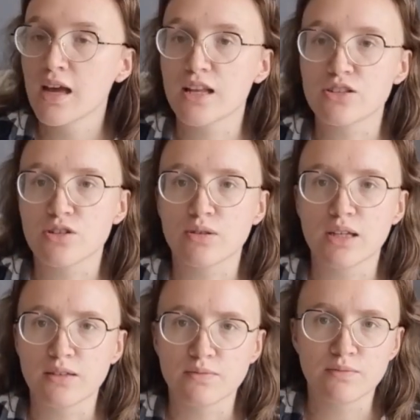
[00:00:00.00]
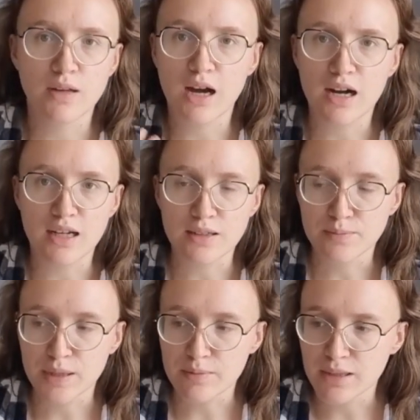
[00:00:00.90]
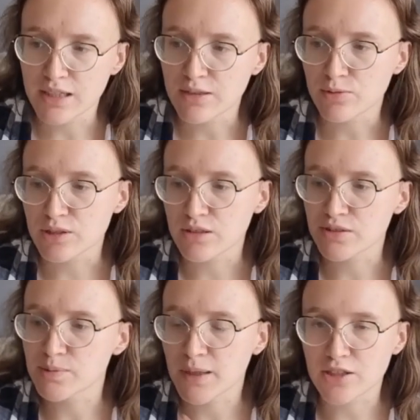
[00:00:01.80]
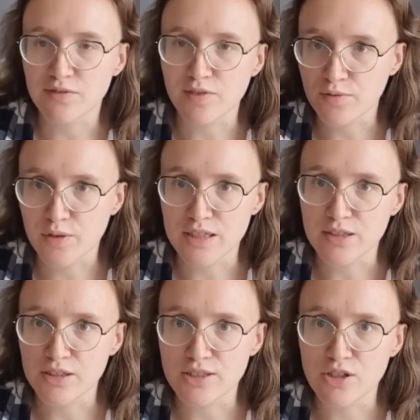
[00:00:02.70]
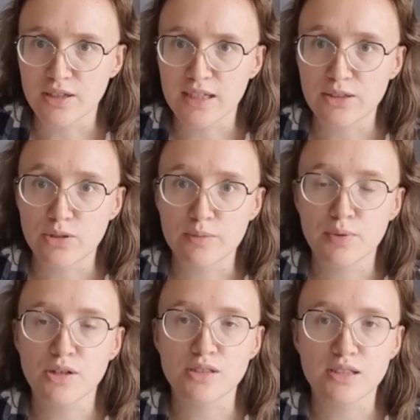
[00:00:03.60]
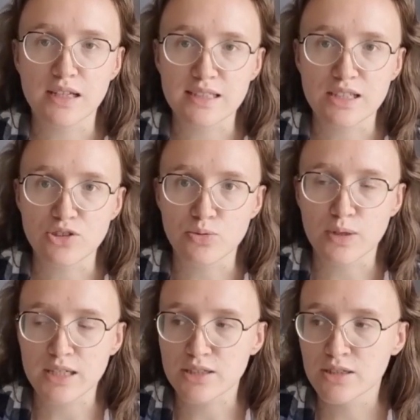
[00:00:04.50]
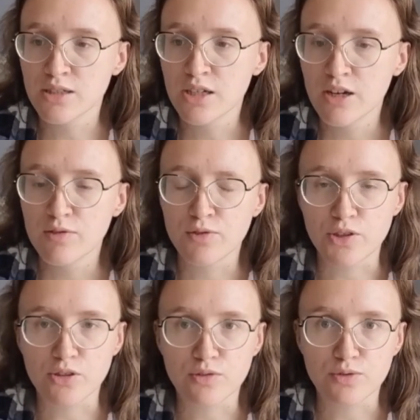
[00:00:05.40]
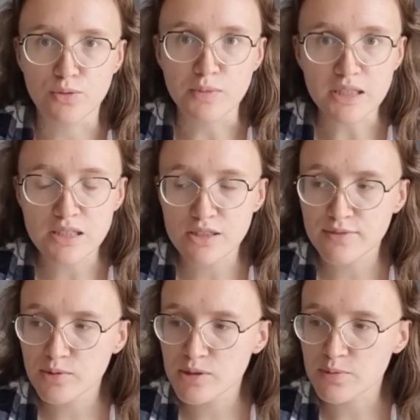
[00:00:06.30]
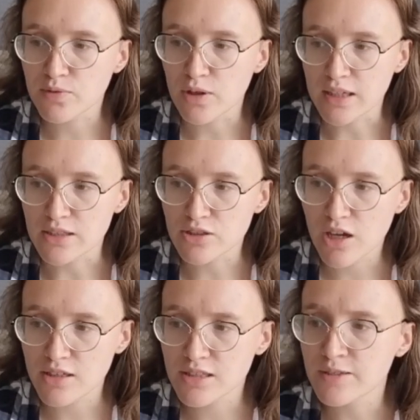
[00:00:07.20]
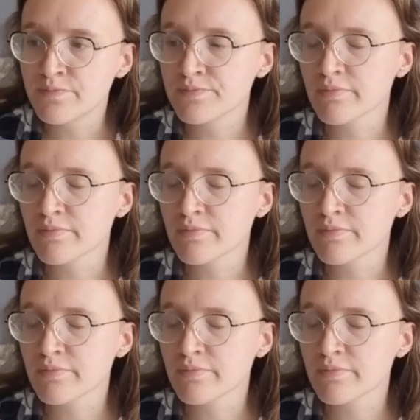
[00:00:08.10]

and so then I, being me, irrespective of whether it's online or in-person, I tend to wait for a good few minutes afterwards before I get started.